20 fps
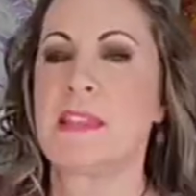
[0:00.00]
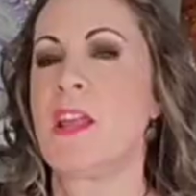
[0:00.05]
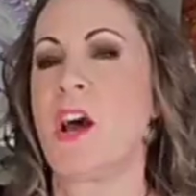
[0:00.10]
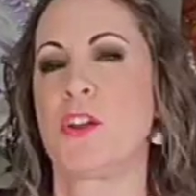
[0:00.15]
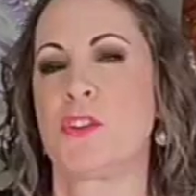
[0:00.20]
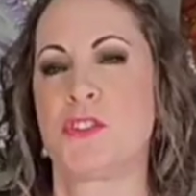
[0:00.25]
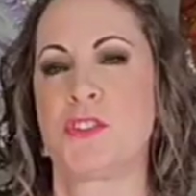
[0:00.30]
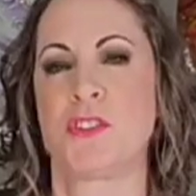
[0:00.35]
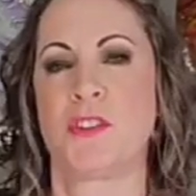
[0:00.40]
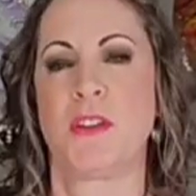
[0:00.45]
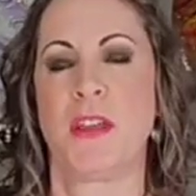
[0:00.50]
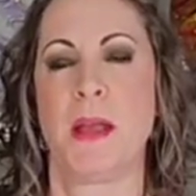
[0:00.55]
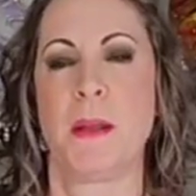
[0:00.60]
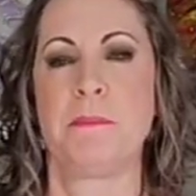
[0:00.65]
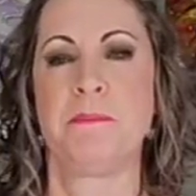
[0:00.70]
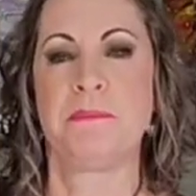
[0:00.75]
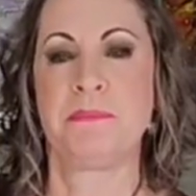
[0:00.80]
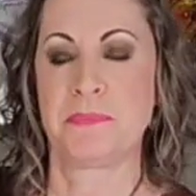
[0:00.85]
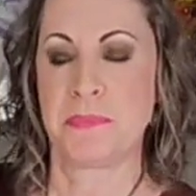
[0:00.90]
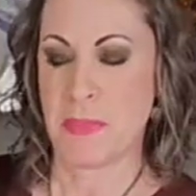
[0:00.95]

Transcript: Not sure yet.